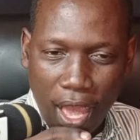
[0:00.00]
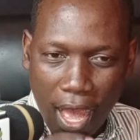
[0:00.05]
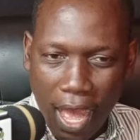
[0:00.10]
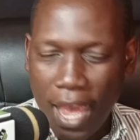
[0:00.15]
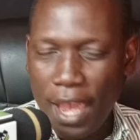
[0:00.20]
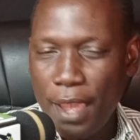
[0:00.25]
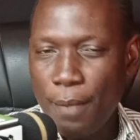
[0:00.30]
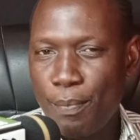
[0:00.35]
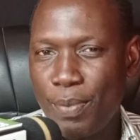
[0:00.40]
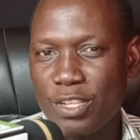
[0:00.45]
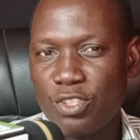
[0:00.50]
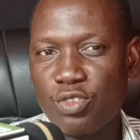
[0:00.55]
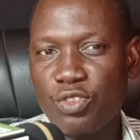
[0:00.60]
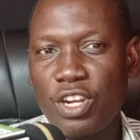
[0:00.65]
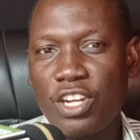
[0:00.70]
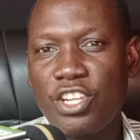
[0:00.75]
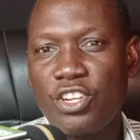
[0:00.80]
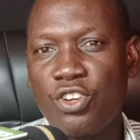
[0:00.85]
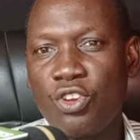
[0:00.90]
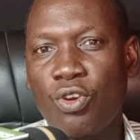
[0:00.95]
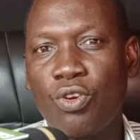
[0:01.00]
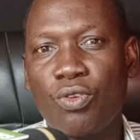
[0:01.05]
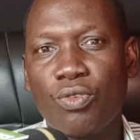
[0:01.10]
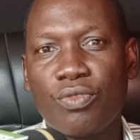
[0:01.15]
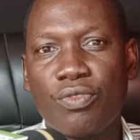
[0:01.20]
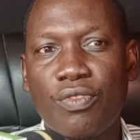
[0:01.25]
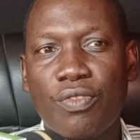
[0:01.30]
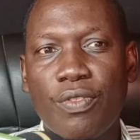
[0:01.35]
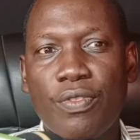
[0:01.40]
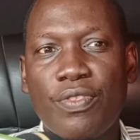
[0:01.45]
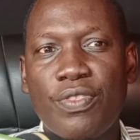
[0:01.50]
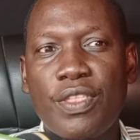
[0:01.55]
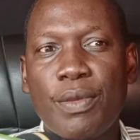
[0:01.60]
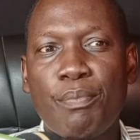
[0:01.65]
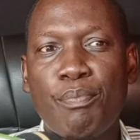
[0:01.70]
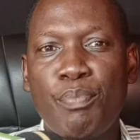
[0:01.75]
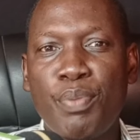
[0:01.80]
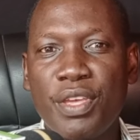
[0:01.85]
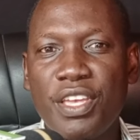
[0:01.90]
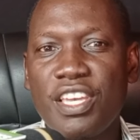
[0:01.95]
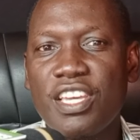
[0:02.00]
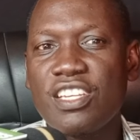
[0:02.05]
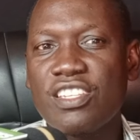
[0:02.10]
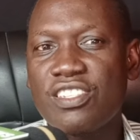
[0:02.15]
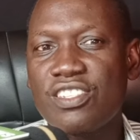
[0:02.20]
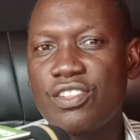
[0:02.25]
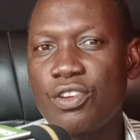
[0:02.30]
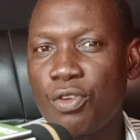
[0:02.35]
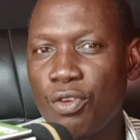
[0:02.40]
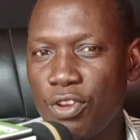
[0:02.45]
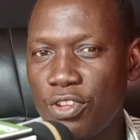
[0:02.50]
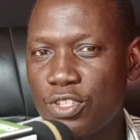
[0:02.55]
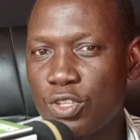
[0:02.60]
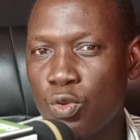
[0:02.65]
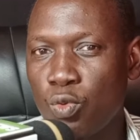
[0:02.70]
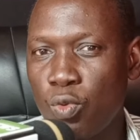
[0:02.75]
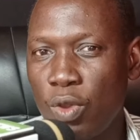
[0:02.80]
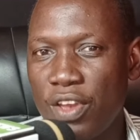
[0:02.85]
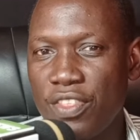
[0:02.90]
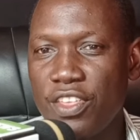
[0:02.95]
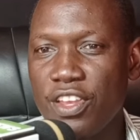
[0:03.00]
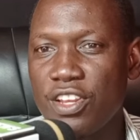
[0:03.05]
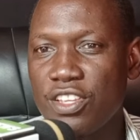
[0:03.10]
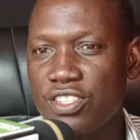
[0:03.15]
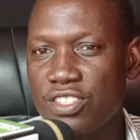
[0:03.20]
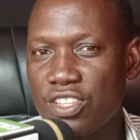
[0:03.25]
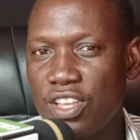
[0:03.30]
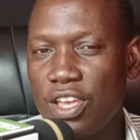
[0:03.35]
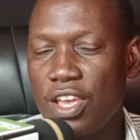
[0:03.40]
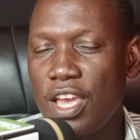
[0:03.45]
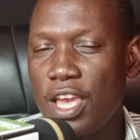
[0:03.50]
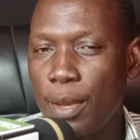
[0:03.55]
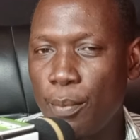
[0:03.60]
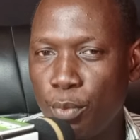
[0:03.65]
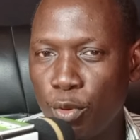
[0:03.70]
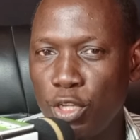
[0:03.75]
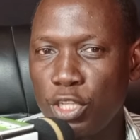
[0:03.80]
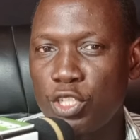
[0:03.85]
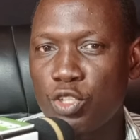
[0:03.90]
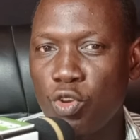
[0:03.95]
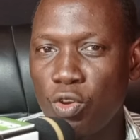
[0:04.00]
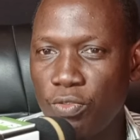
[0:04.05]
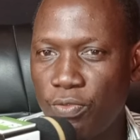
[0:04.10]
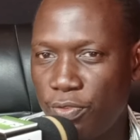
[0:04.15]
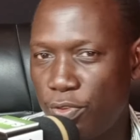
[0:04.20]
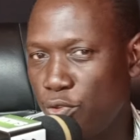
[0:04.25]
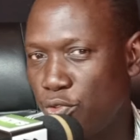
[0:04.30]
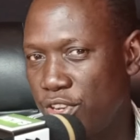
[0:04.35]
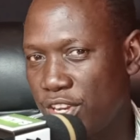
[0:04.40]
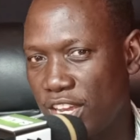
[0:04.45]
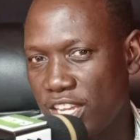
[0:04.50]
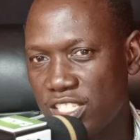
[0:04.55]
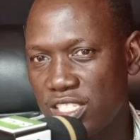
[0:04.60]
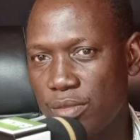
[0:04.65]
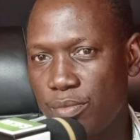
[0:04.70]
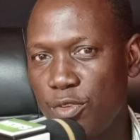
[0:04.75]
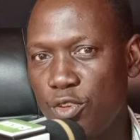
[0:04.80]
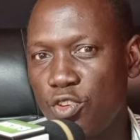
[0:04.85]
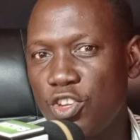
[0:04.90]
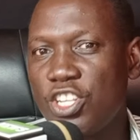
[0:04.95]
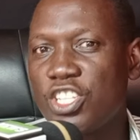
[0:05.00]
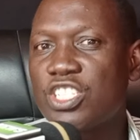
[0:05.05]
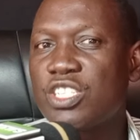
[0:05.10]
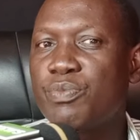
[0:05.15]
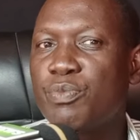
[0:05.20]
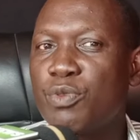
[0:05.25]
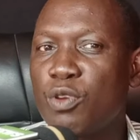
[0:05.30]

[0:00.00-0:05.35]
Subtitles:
I personally know the biggest reason why there is political feud in Azimio is